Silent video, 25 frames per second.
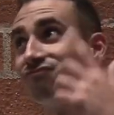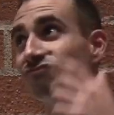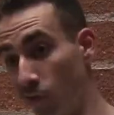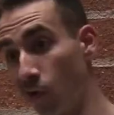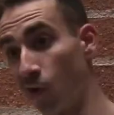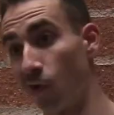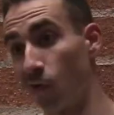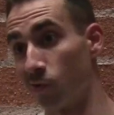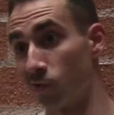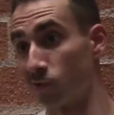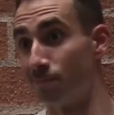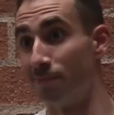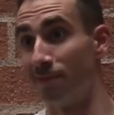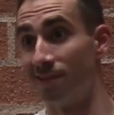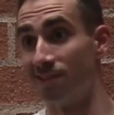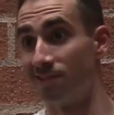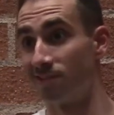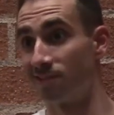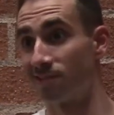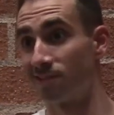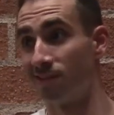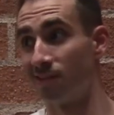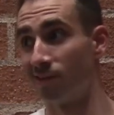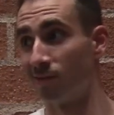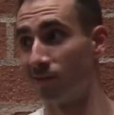Girls, being
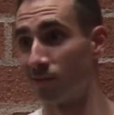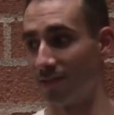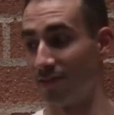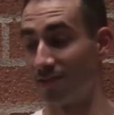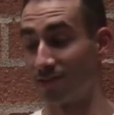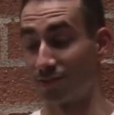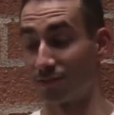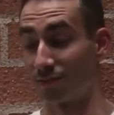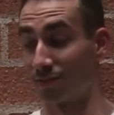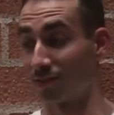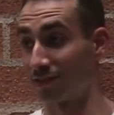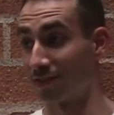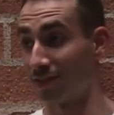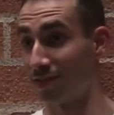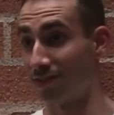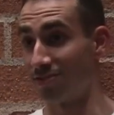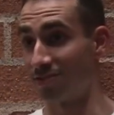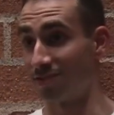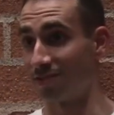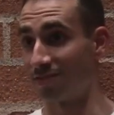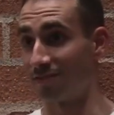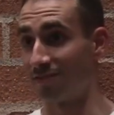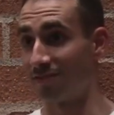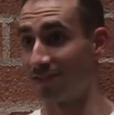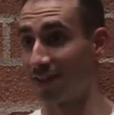single, it's a
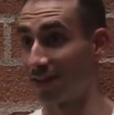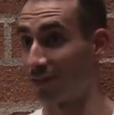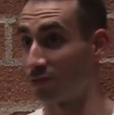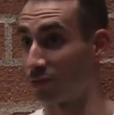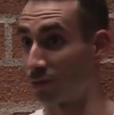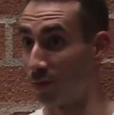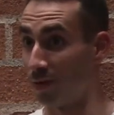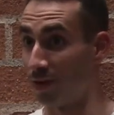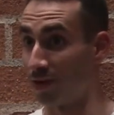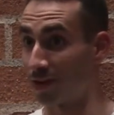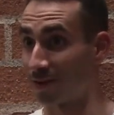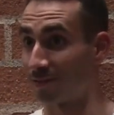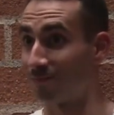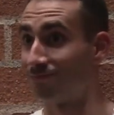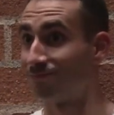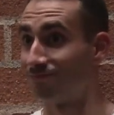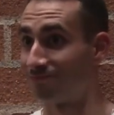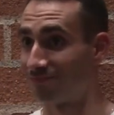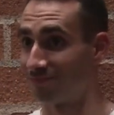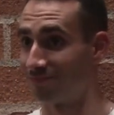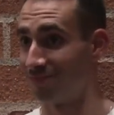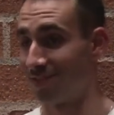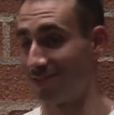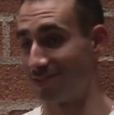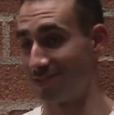religion, and Twitter
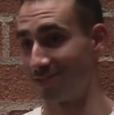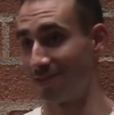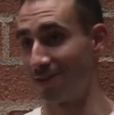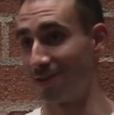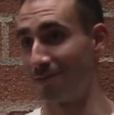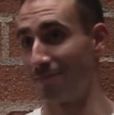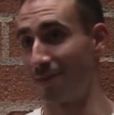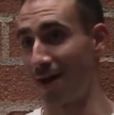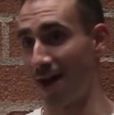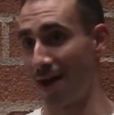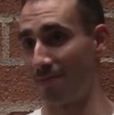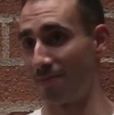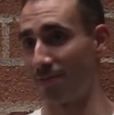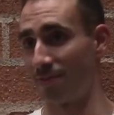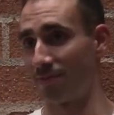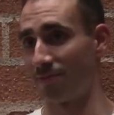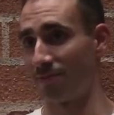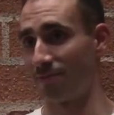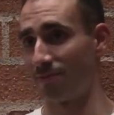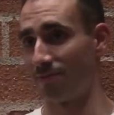is their Bible.